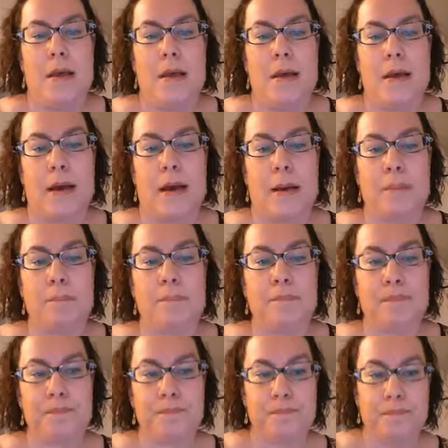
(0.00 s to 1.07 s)

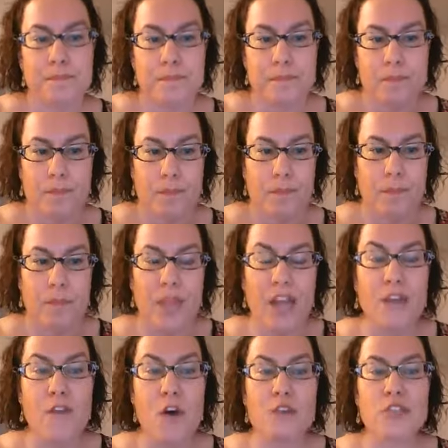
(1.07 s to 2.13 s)

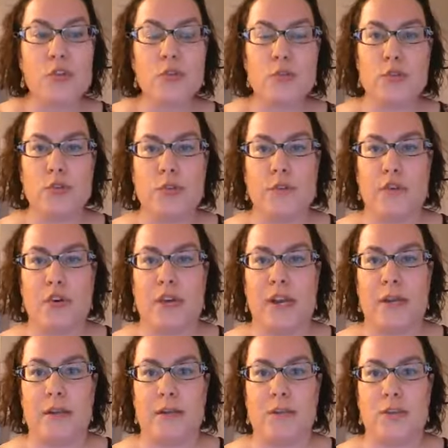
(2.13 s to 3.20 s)
I've also sort of
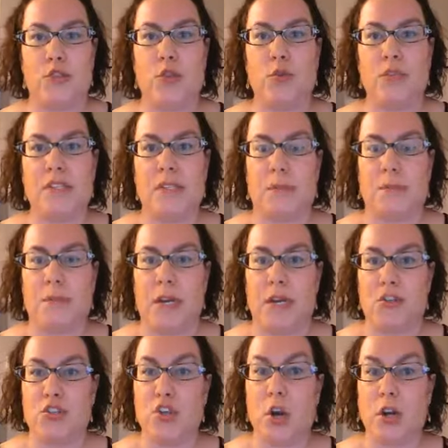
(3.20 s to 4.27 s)
showed some
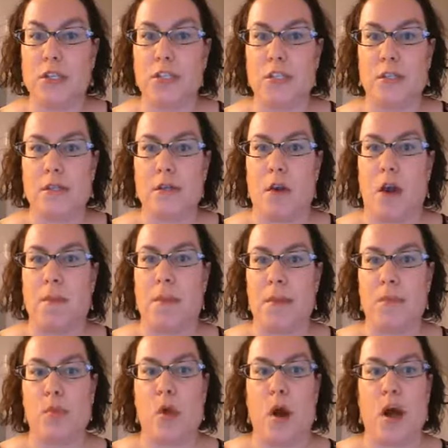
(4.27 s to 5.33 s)
charts on
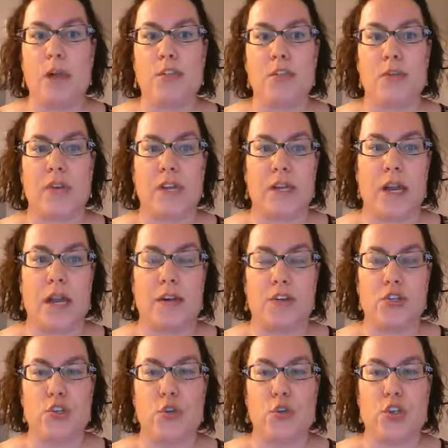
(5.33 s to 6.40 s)
my blog, so it can kind
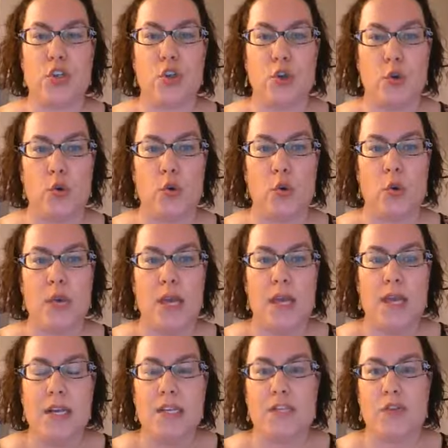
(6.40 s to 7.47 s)
of show you
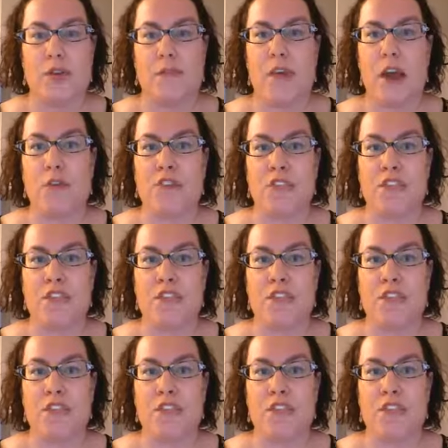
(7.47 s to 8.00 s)
sort of how these